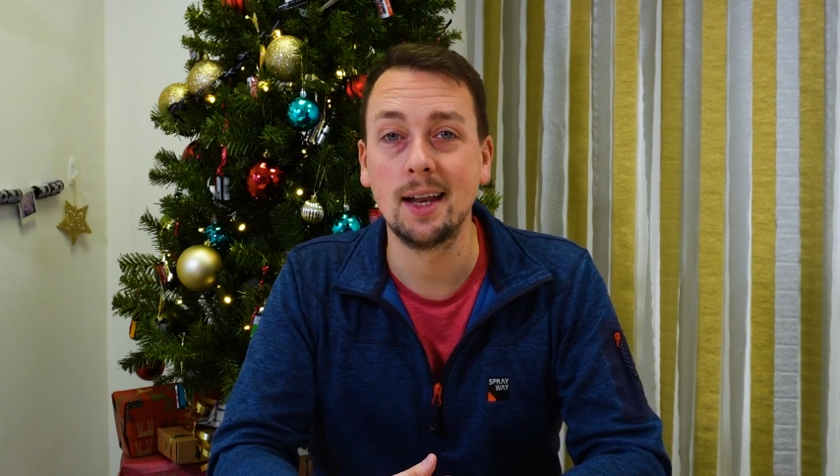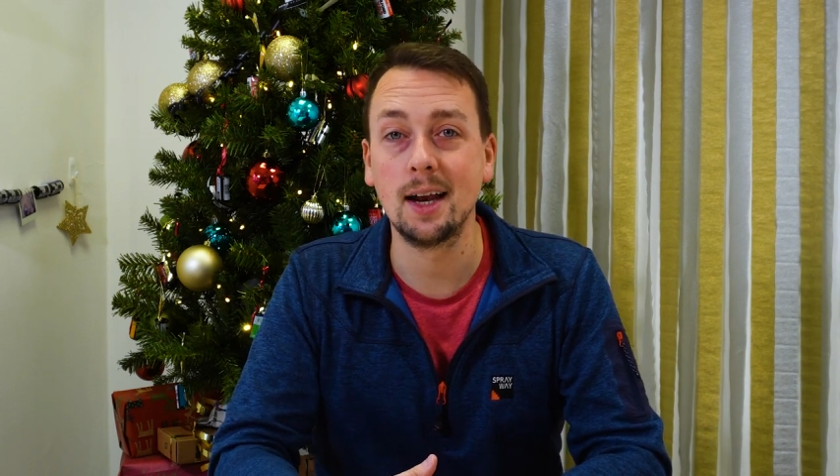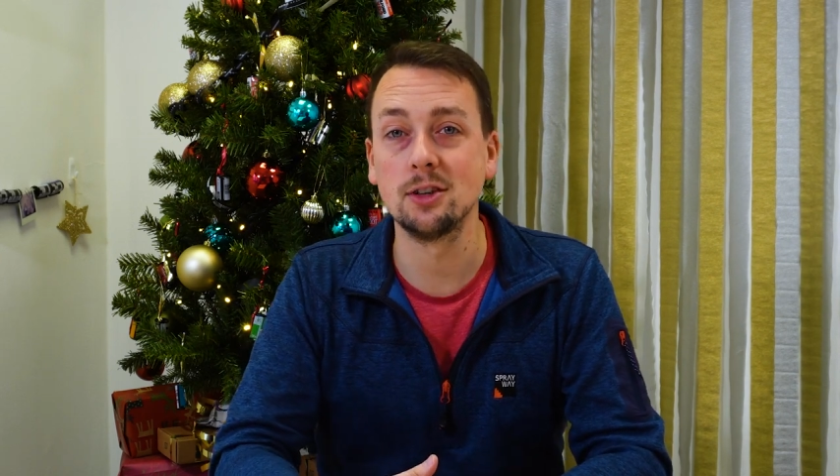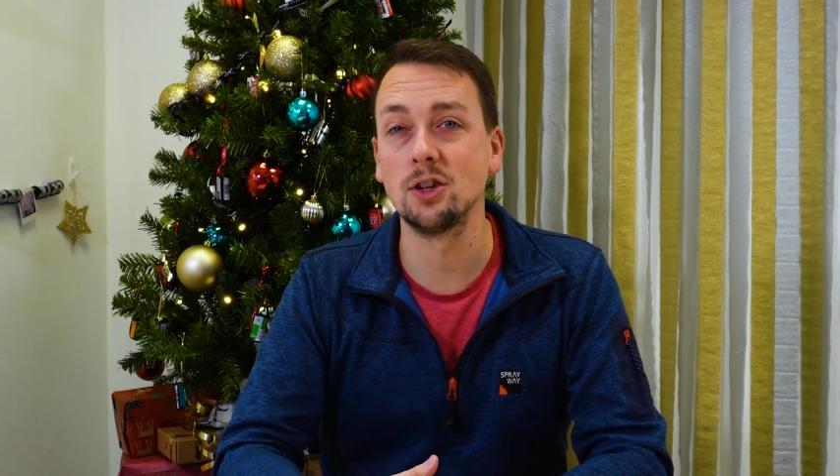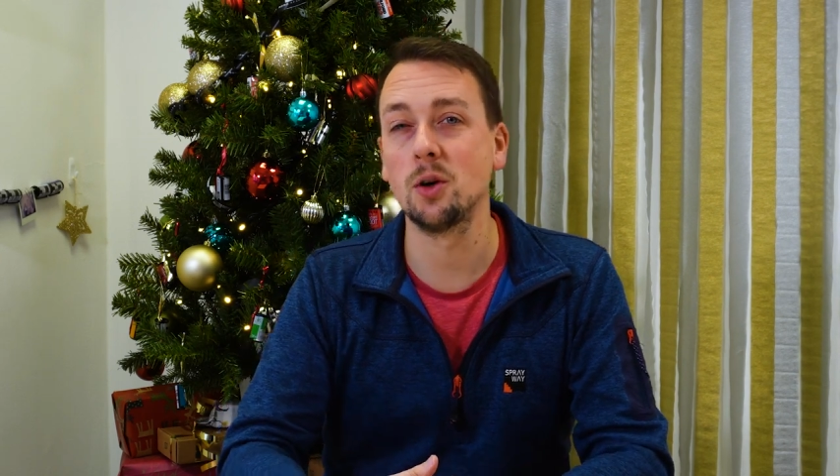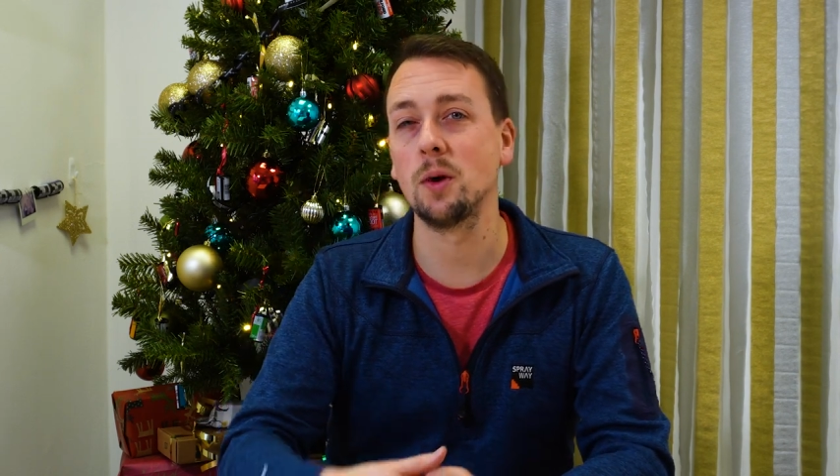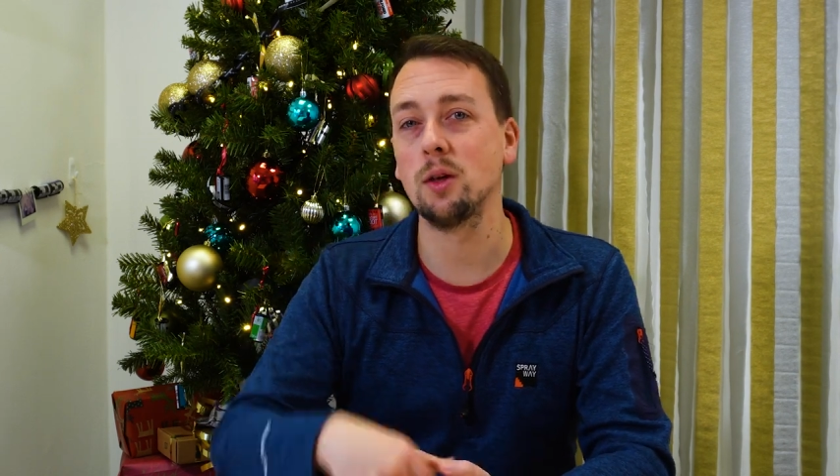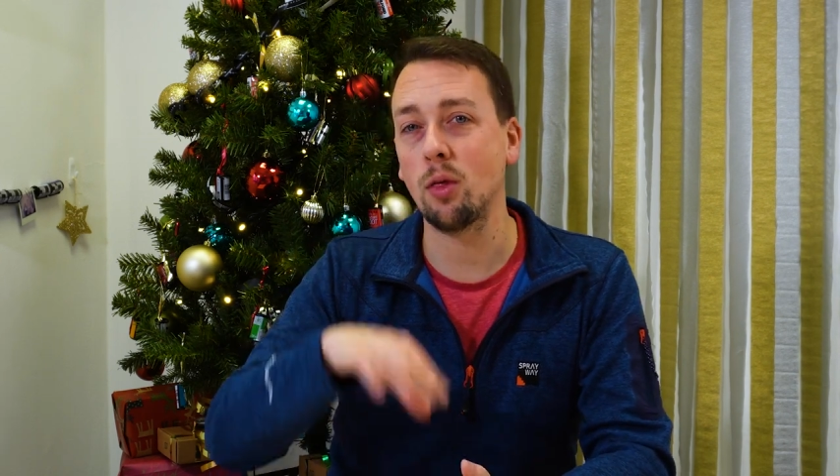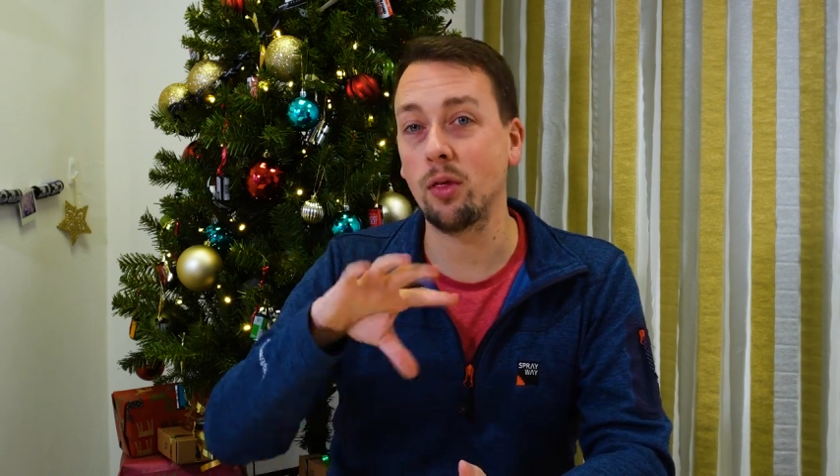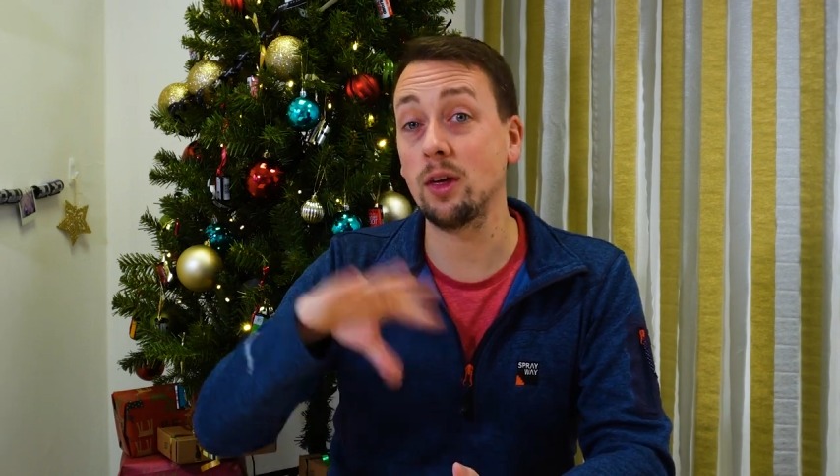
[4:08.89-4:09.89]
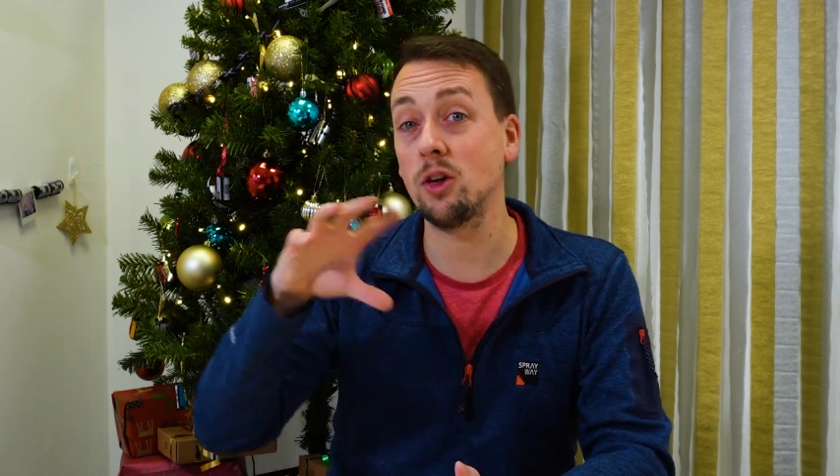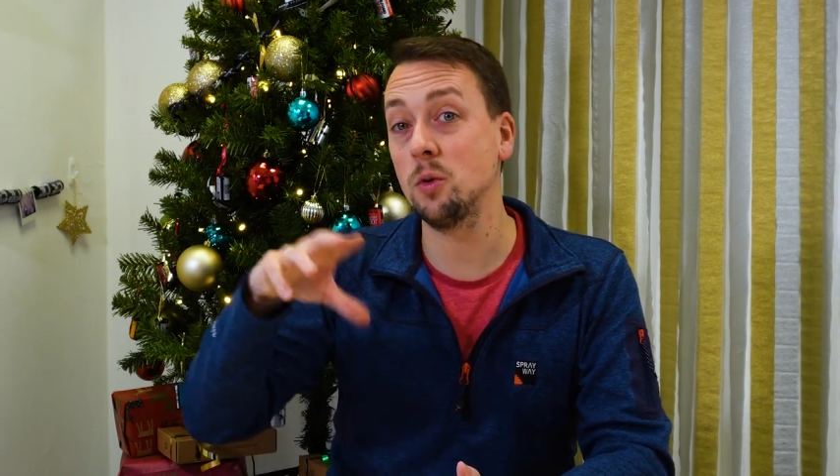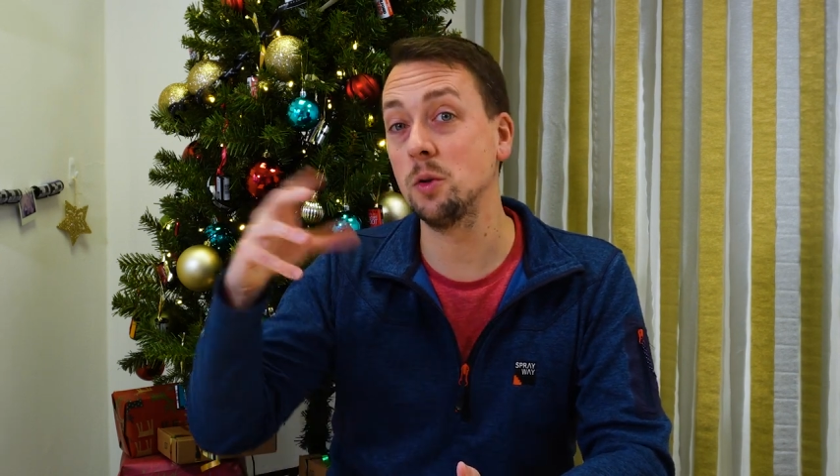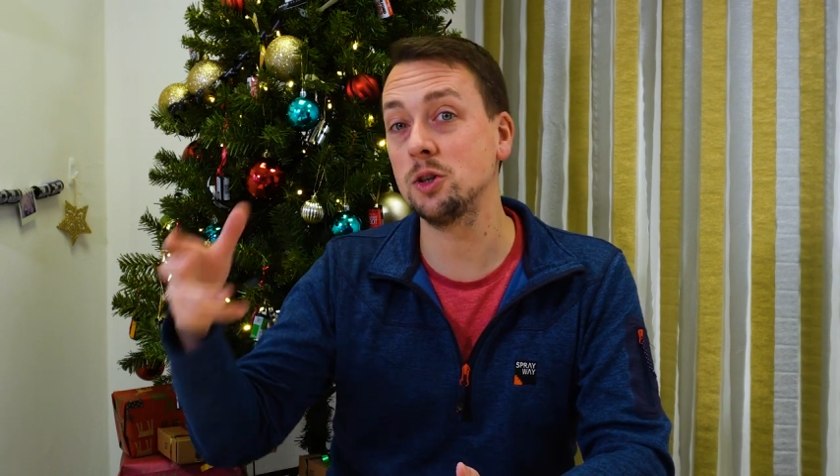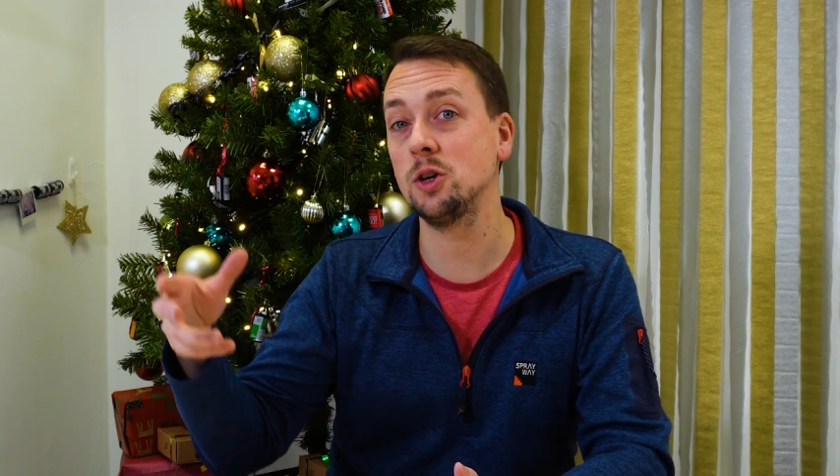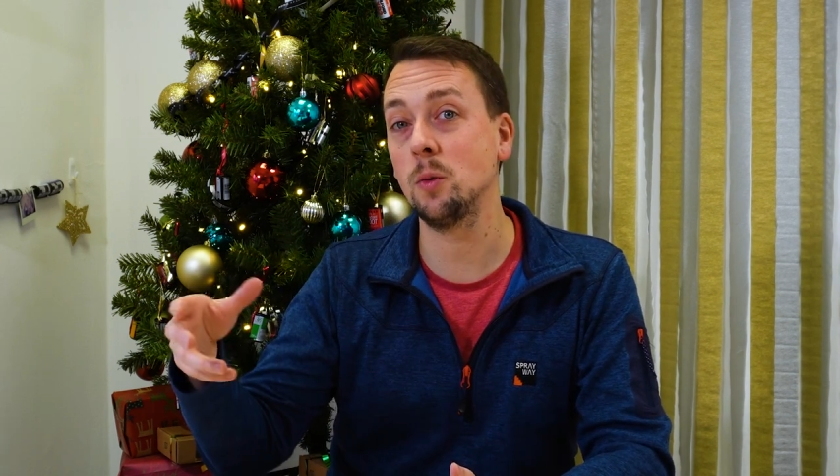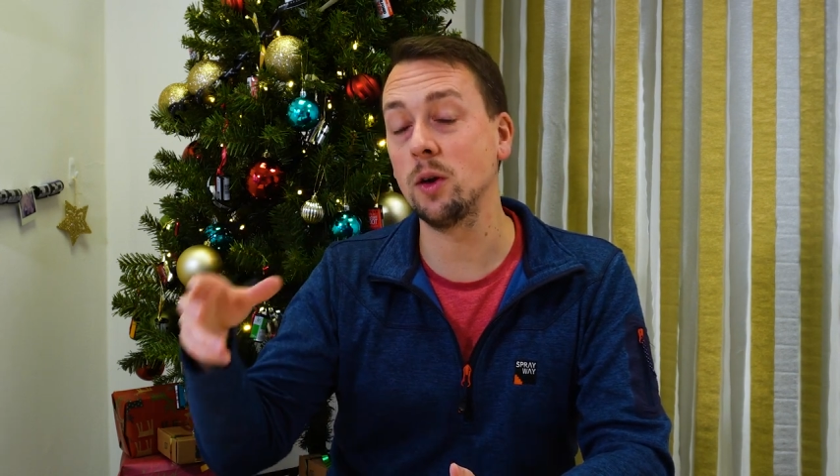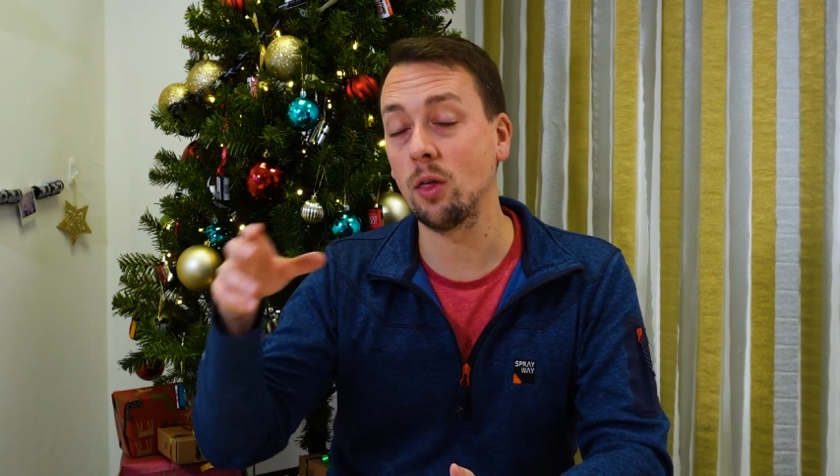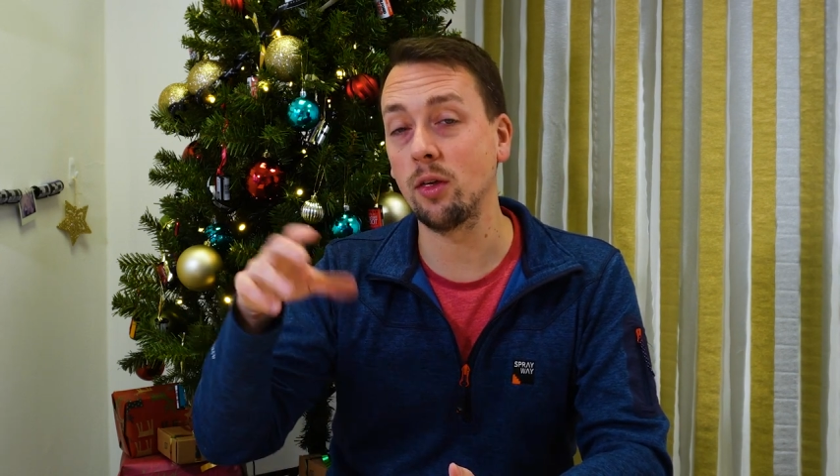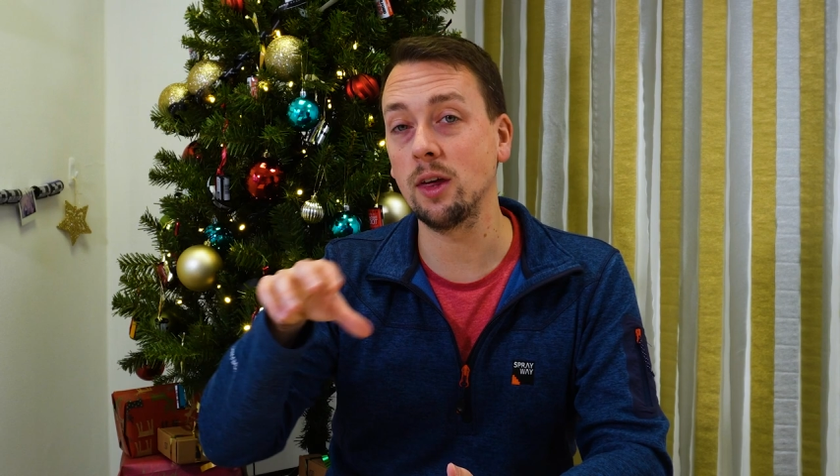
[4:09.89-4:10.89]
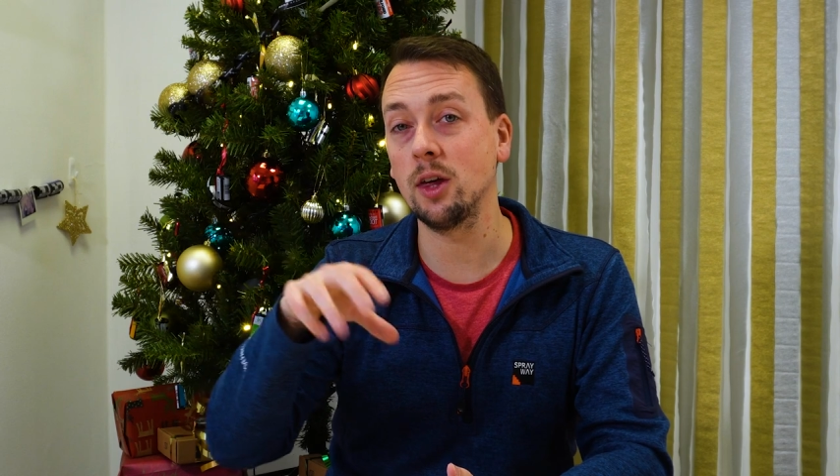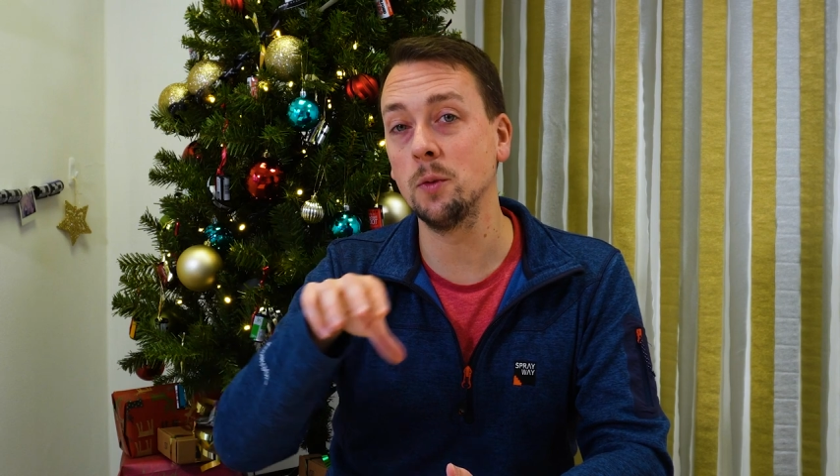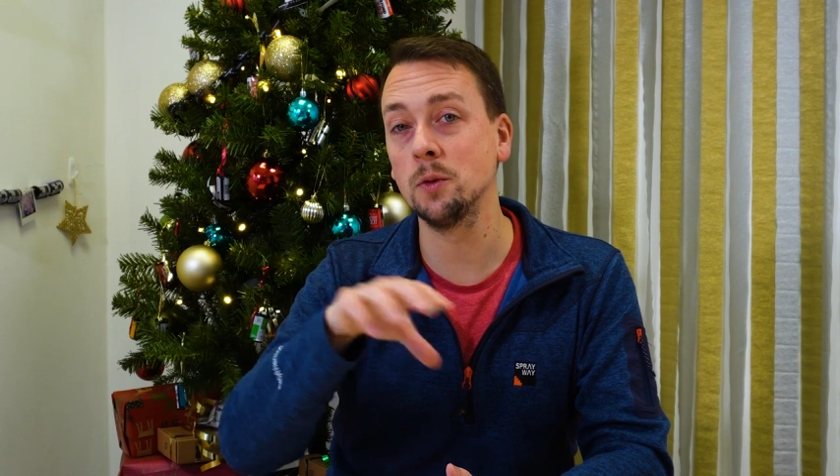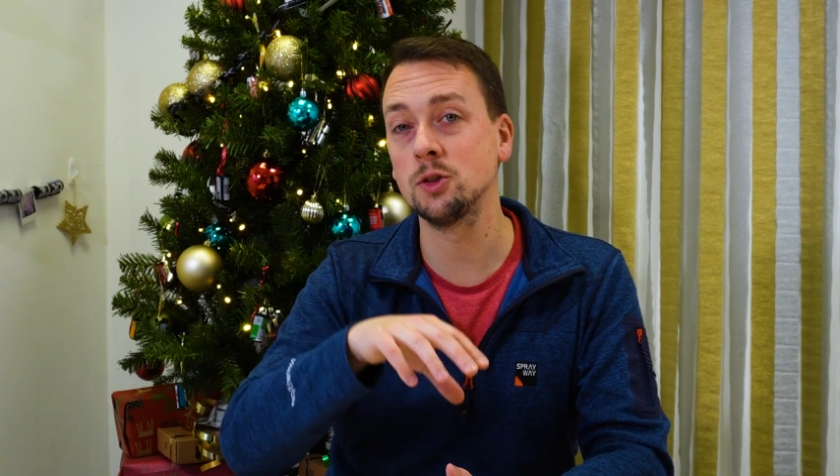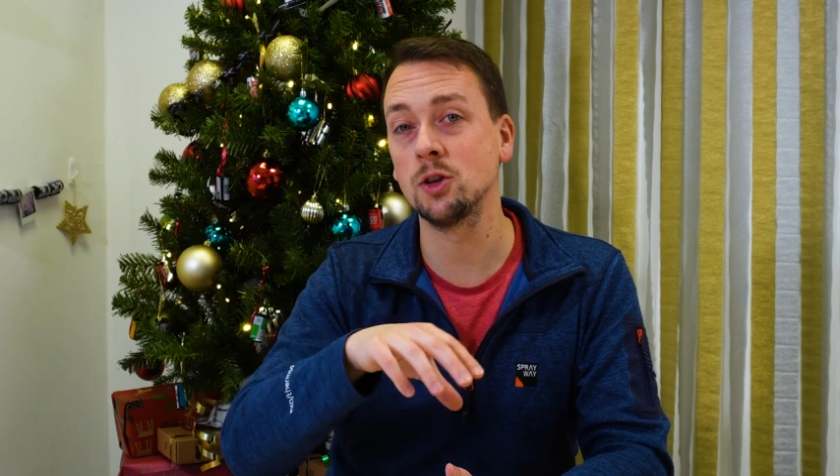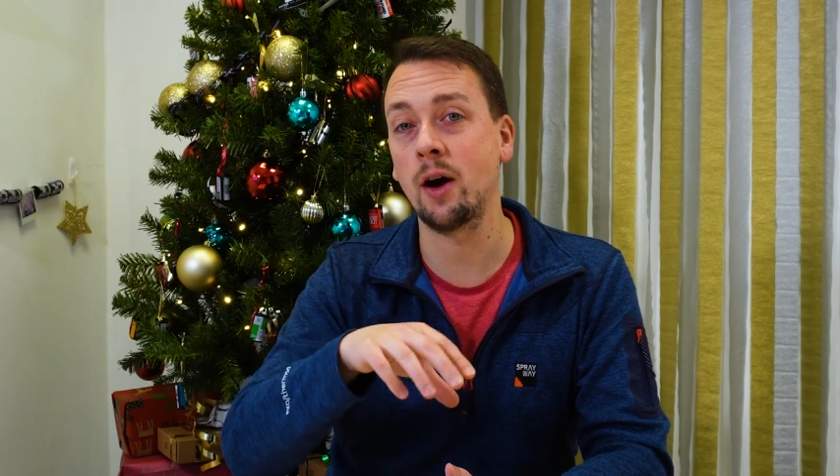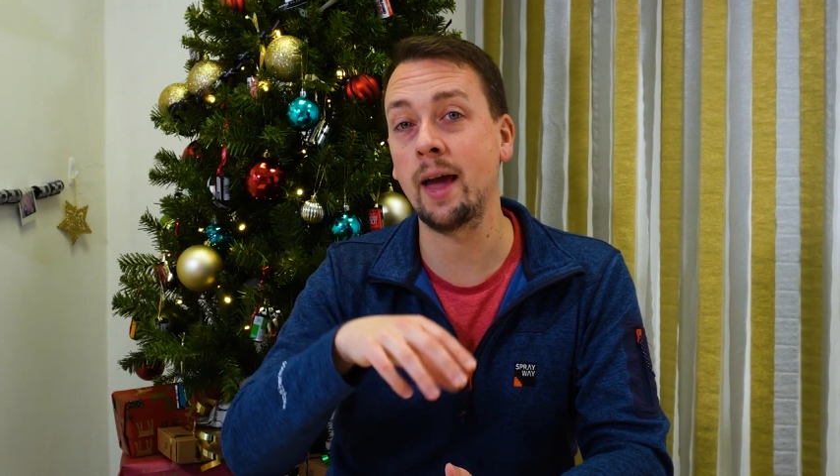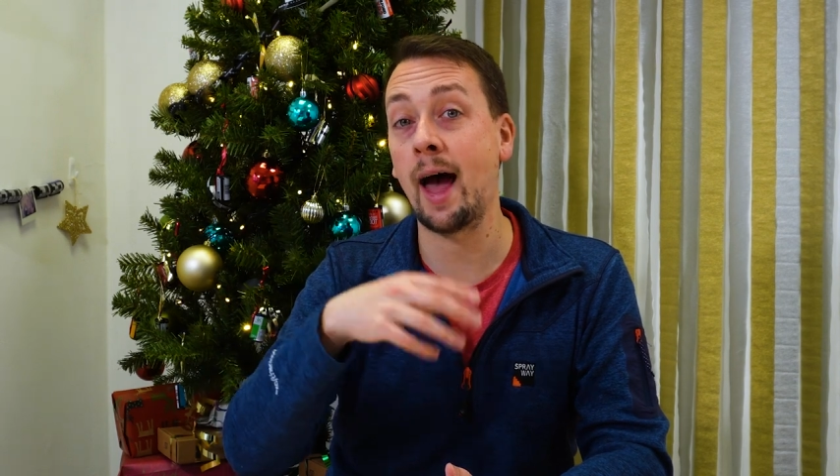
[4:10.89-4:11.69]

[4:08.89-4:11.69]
let us know what you think you will do, what you think you will try,